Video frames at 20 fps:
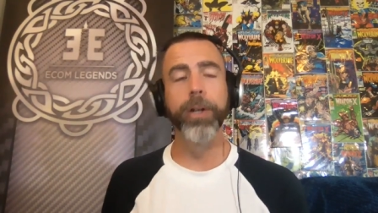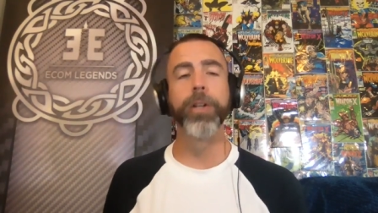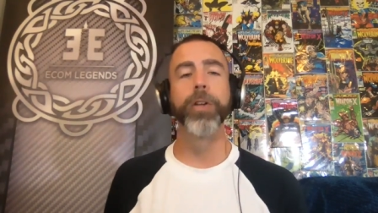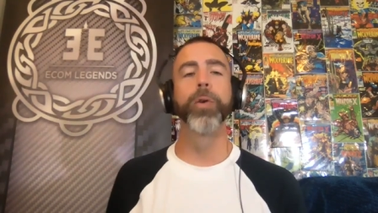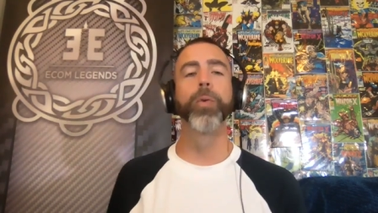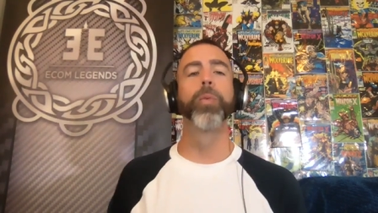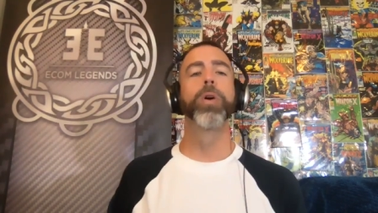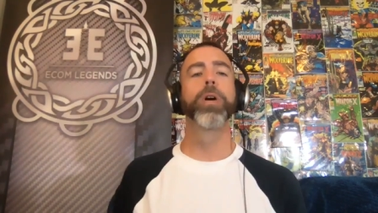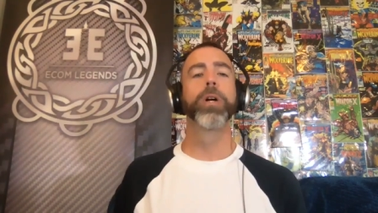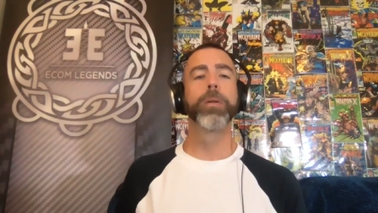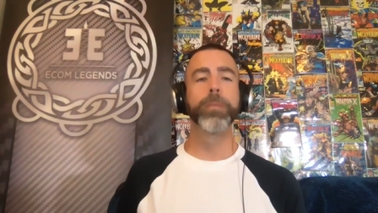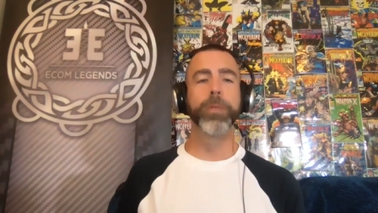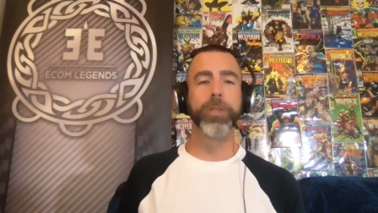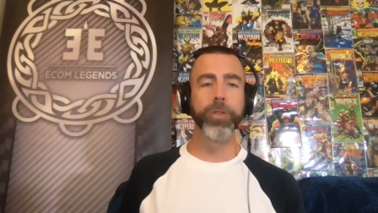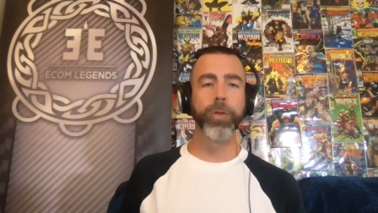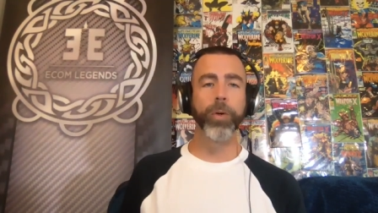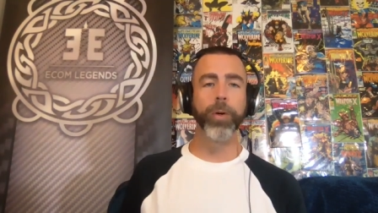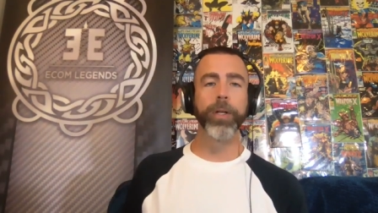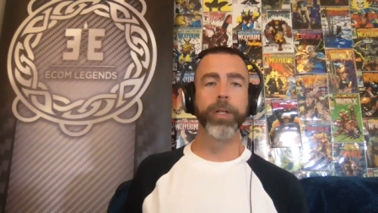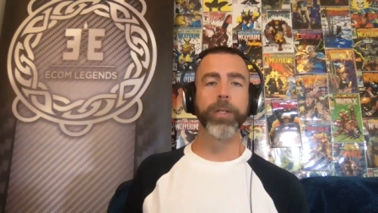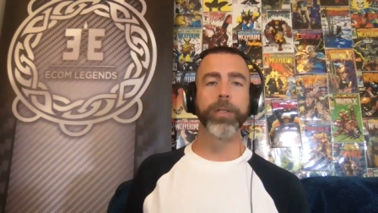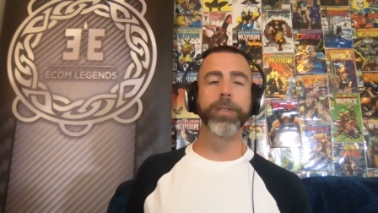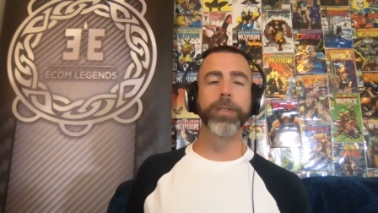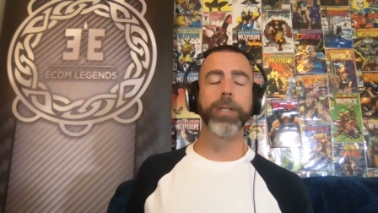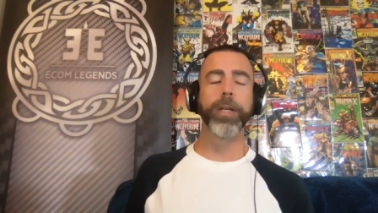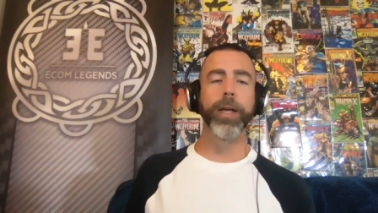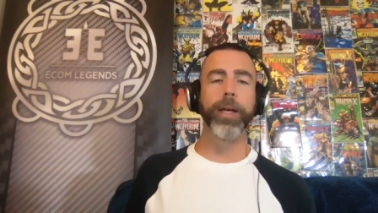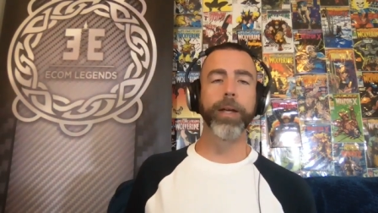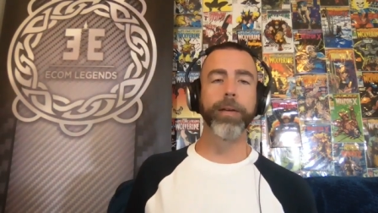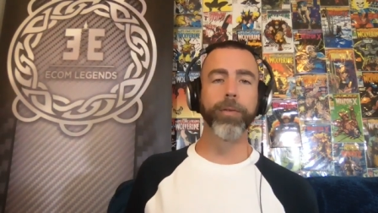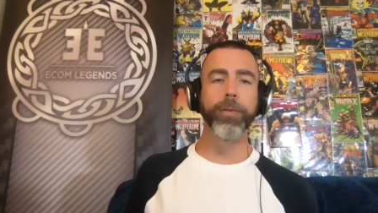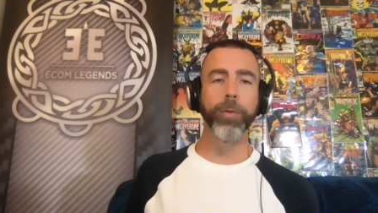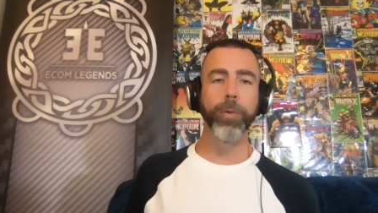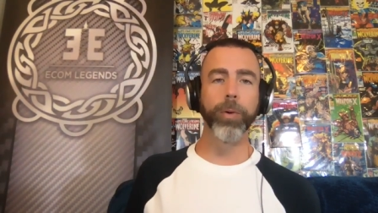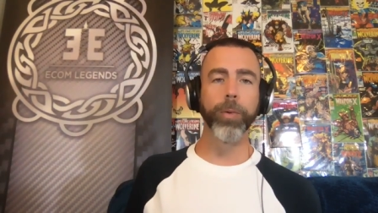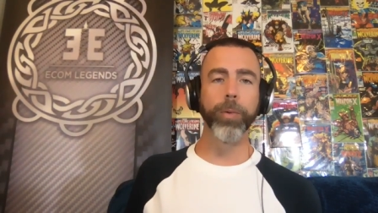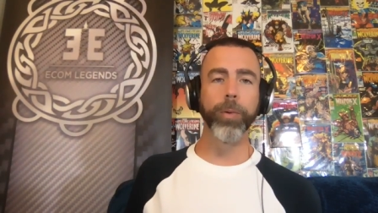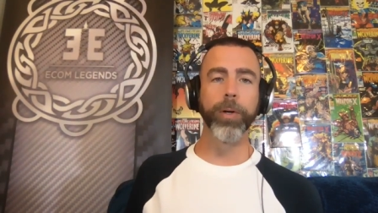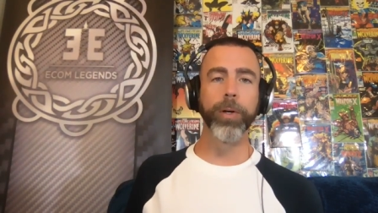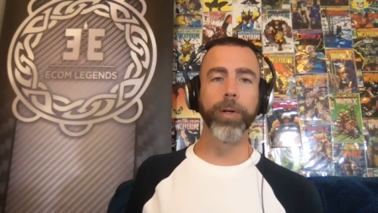you're welcome to join us at Fort
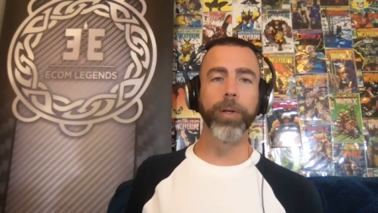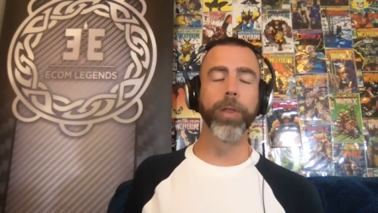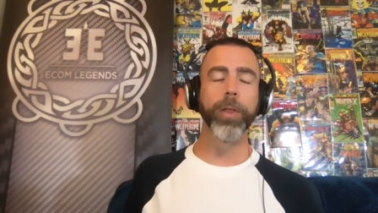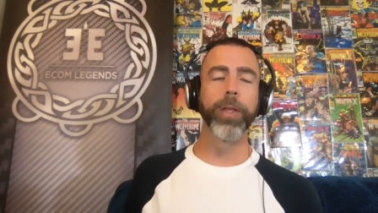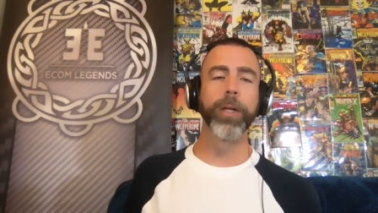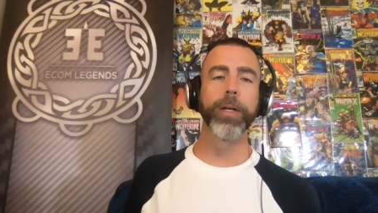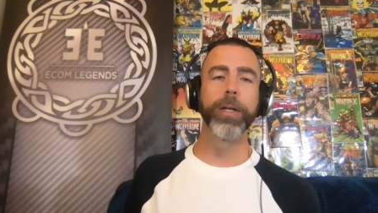Worth.